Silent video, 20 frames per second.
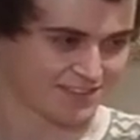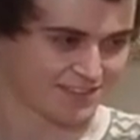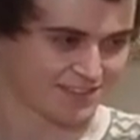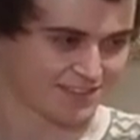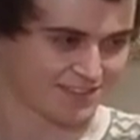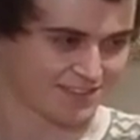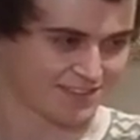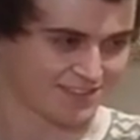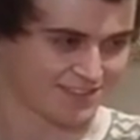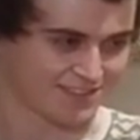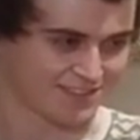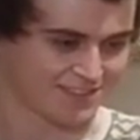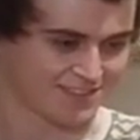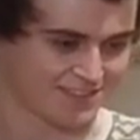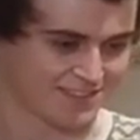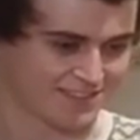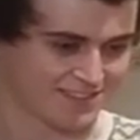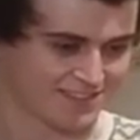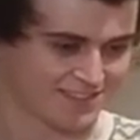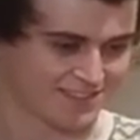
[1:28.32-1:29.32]

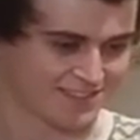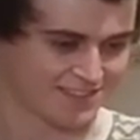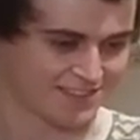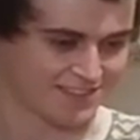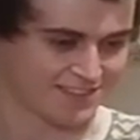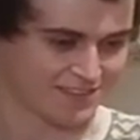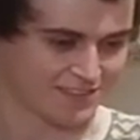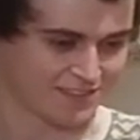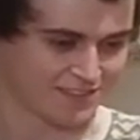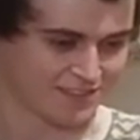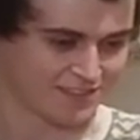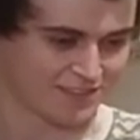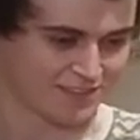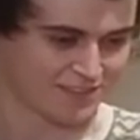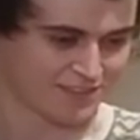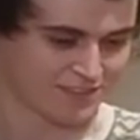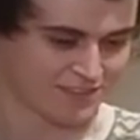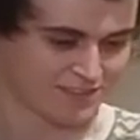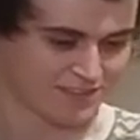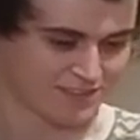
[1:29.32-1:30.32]

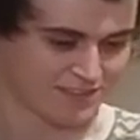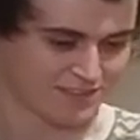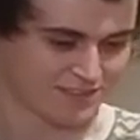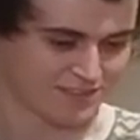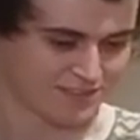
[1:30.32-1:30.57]
(silent)